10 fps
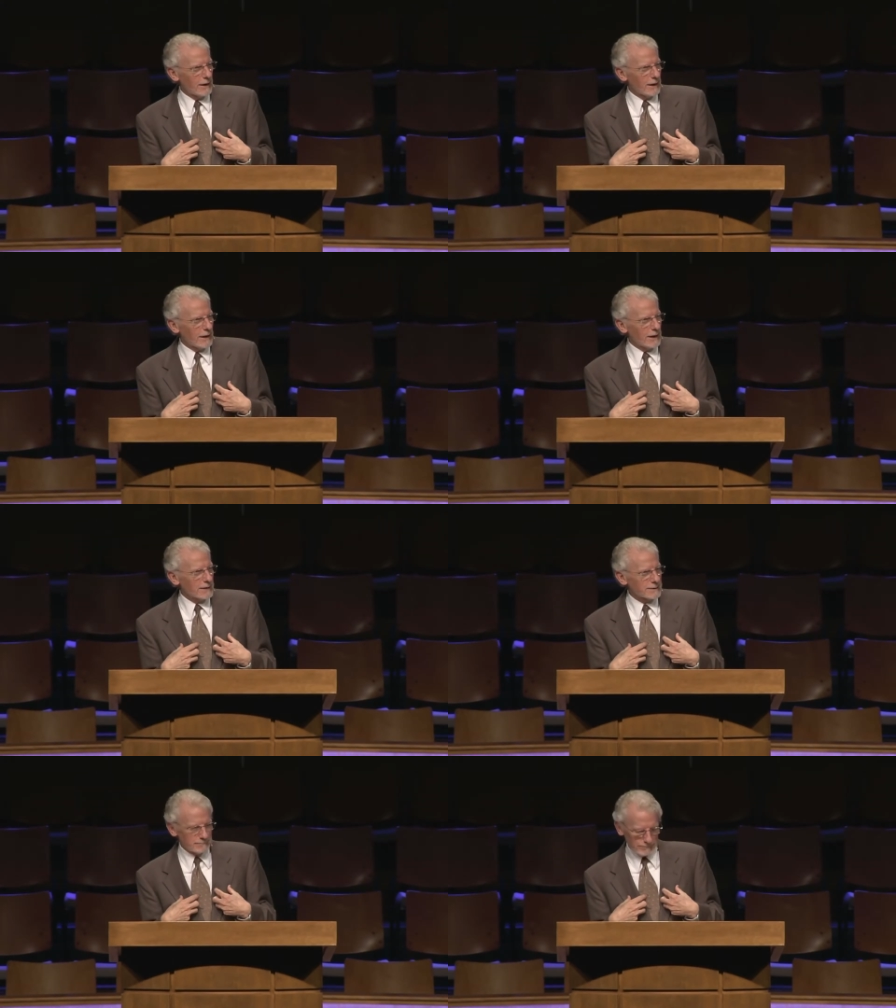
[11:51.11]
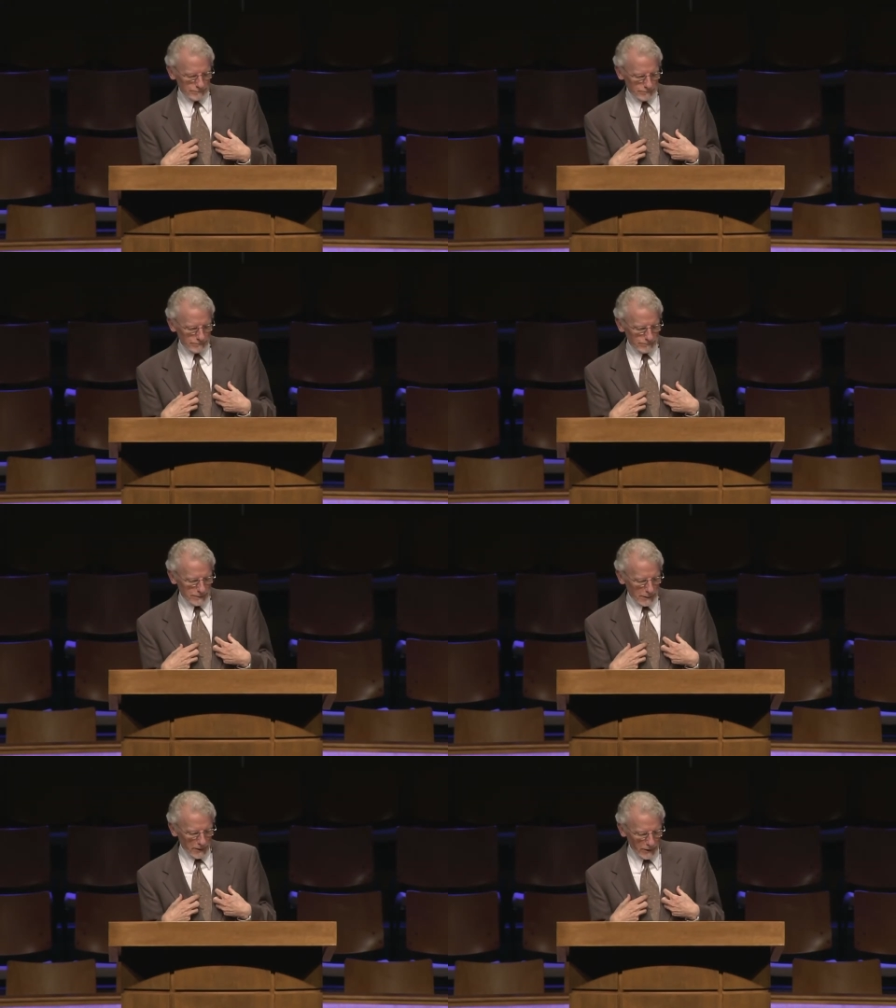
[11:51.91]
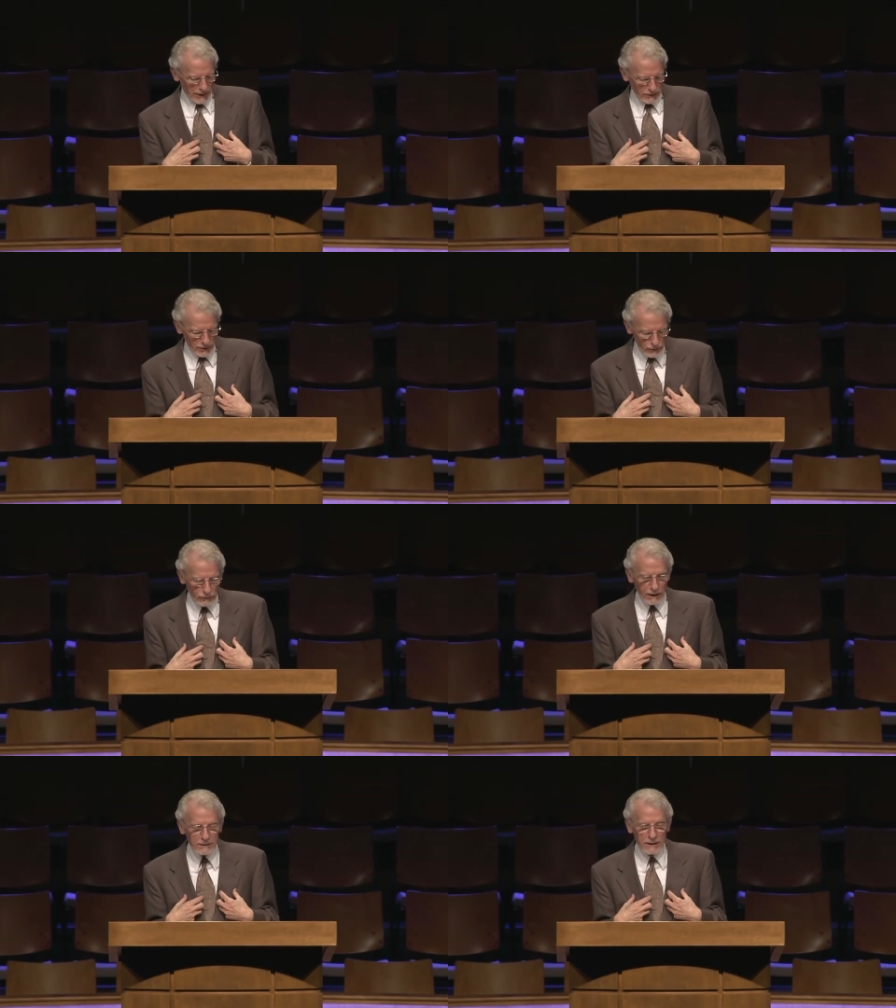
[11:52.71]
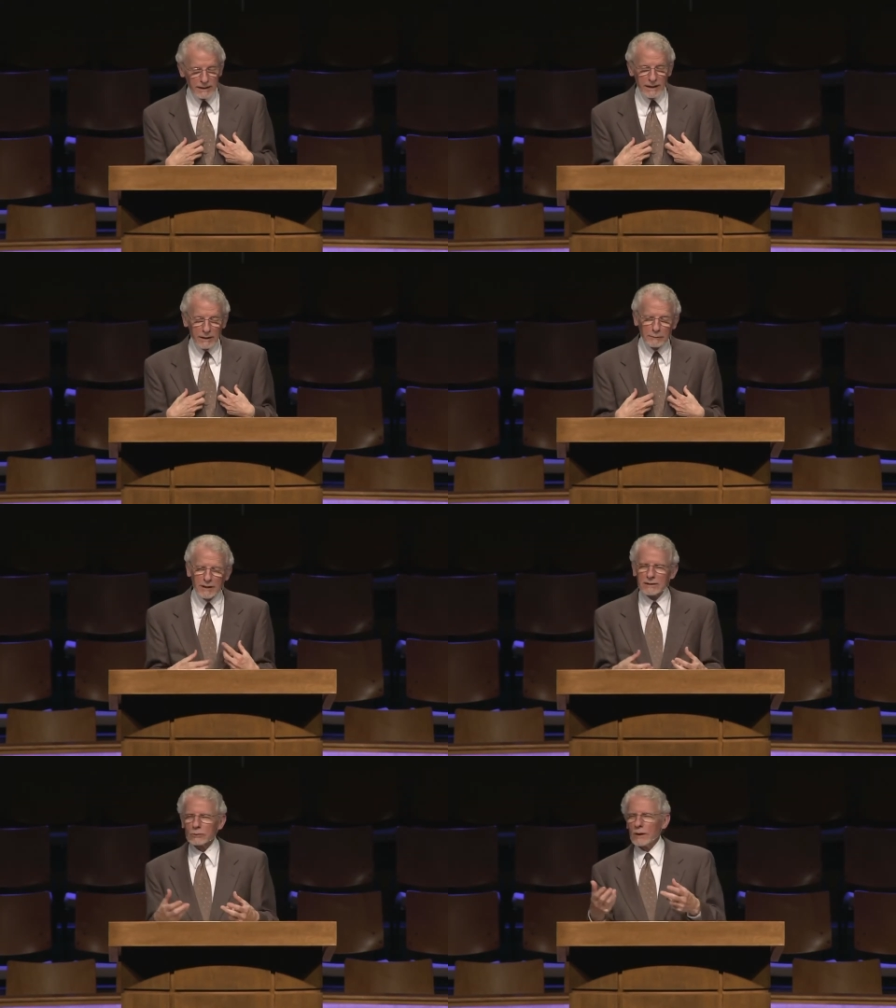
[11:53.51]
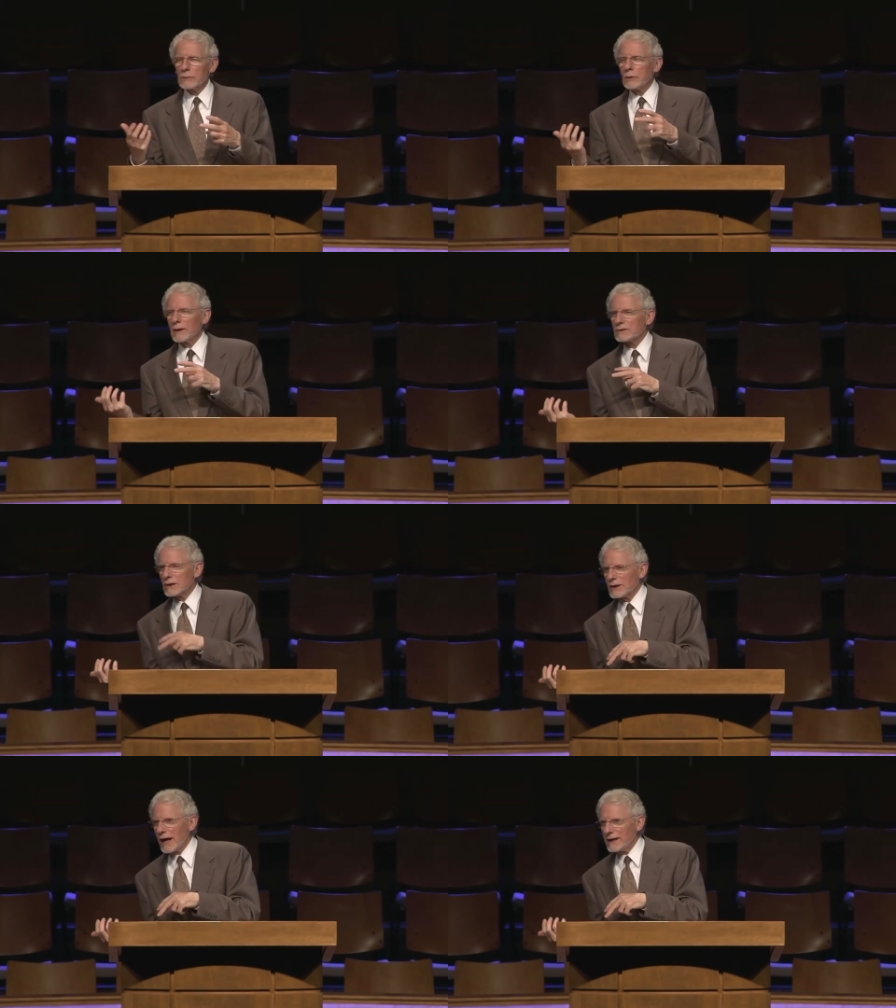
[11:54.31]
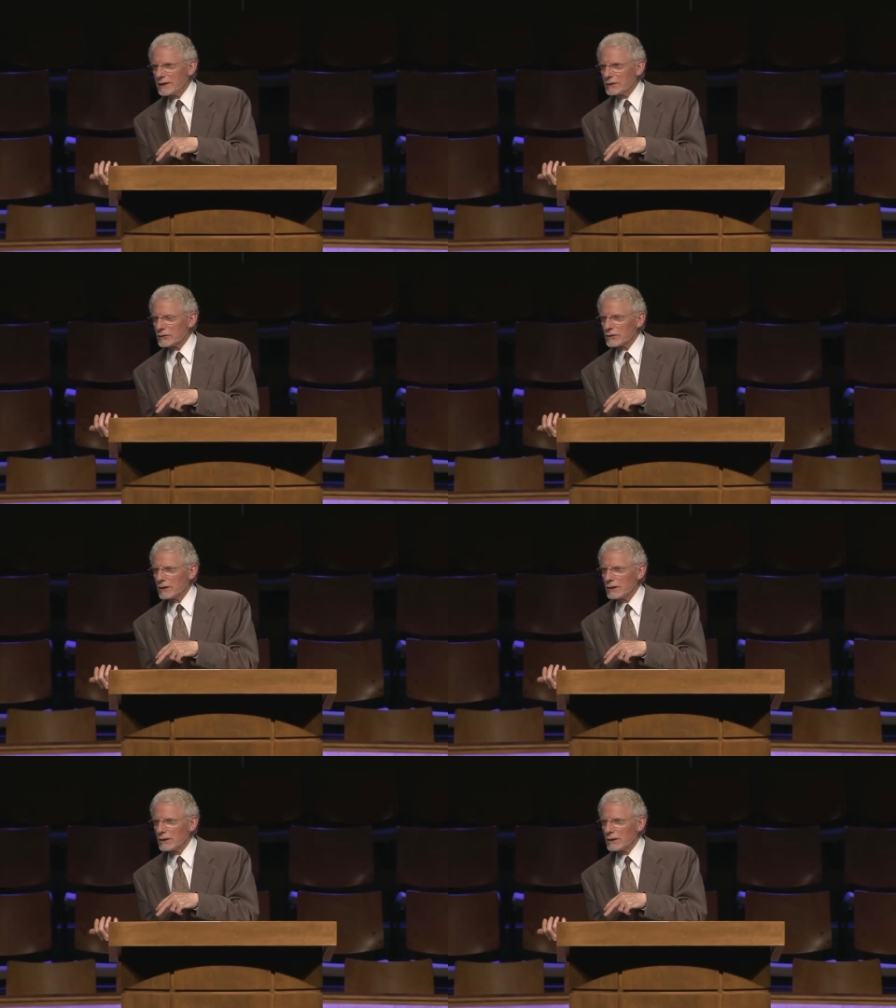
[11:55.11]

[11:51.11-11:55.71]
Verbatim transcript: Um, Timothy's instructed here, but that's why we went to Titus.